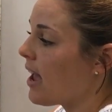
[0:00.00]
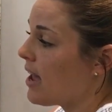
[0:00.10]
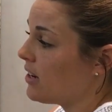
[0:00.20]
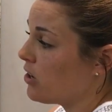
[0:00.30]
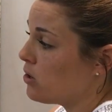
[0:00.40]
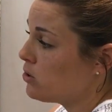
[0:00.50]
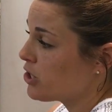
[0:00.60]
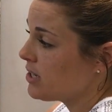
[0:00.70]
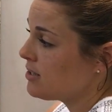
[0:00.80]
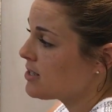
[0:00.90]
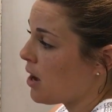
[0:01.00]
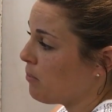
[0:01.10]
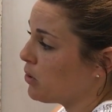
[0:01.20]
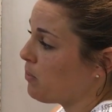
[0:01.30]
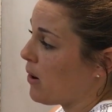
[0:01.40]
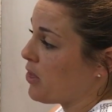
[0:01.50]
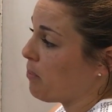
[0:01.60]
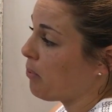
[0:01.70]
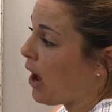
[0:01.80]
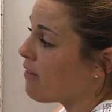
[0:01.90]
And an ocean tumbled both
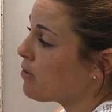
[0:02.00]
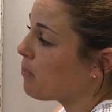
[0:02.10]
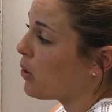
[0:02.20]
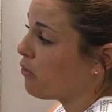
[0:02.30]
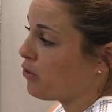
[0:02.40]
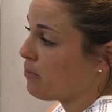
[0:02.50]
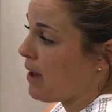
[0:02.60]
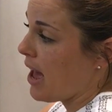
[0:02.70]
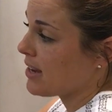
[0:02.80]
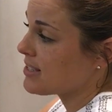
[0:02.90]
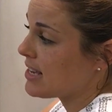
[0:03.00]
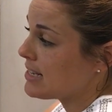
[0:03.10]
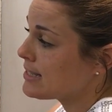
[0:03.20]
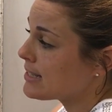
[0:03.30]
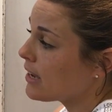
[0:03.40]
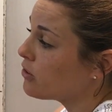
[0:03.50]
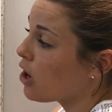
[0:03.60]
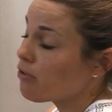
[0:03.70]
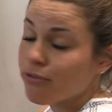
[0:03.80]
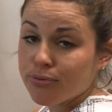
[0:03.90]
a private boat for Max, and he sailed
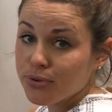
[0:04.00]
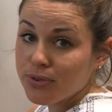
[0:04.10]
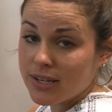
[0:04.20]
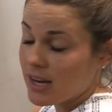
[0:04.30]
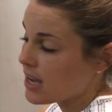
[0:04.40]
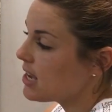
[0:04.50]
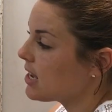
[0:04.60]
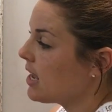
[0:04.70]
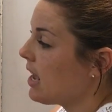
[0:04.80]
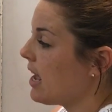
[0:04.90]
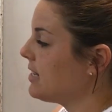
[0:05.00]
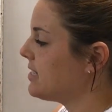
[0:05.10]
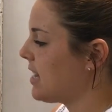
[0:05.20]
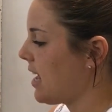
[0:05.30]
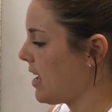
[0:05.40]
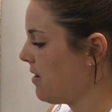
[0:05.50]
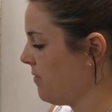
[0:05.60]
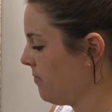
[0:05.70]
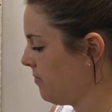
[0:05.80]
off through the night and day,